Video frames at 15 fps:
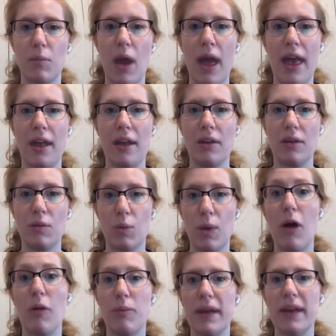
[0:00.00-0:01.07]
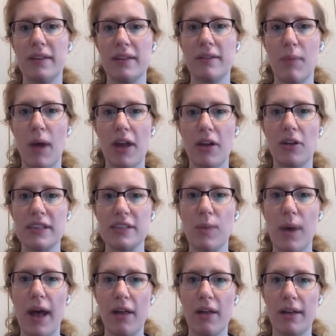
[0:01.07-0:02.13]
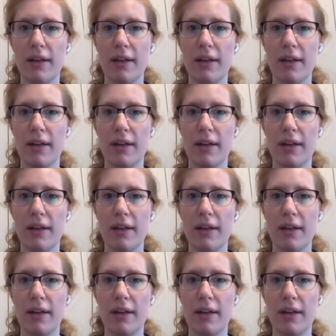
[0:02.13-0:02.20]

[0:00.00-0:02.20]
and well-built model as well.